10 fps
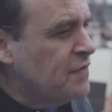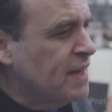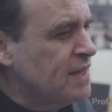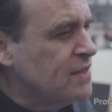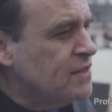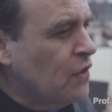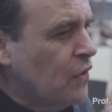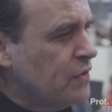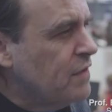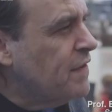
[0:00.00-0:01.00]
find
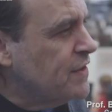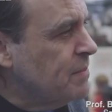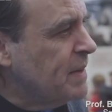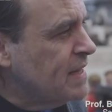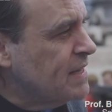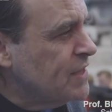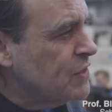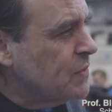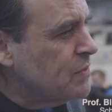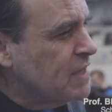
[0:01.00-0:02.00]
all the
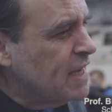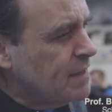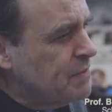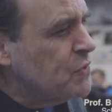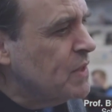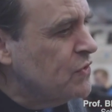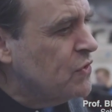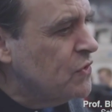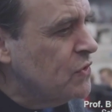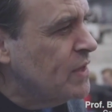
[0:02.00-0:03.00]
vulnerabilities will take between
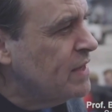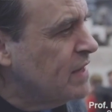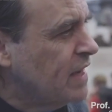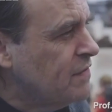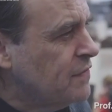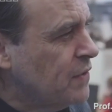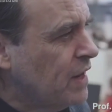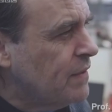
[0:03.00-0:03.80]
two and, and four